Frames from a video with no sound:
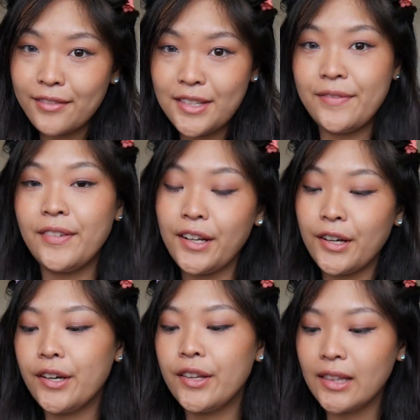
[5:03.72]
of this
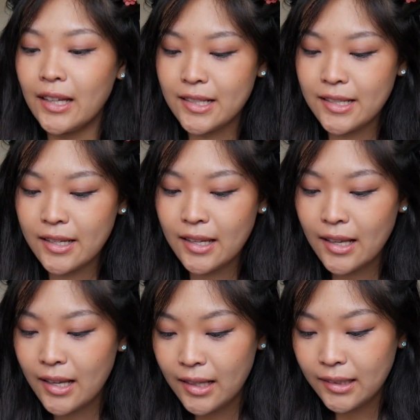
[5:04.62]
video,
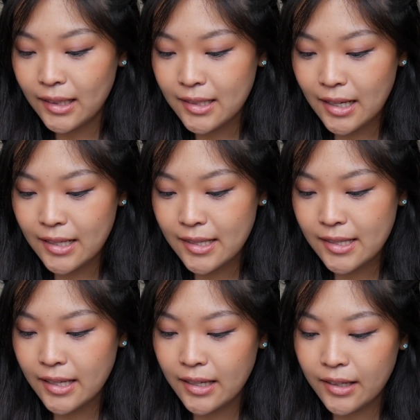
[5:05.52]
let
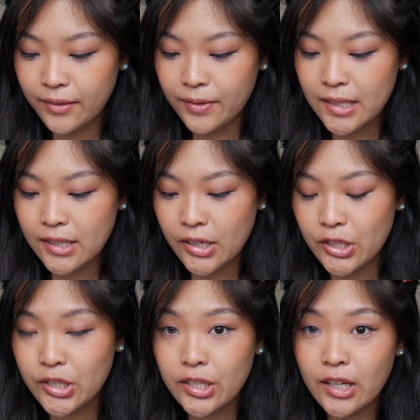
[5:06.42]
us
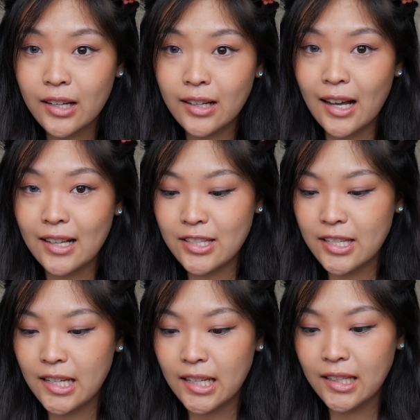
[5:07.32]
research
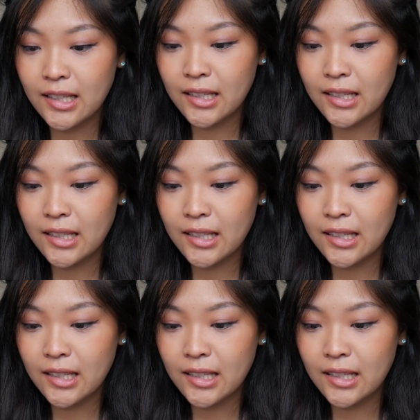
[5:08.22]
kaachi.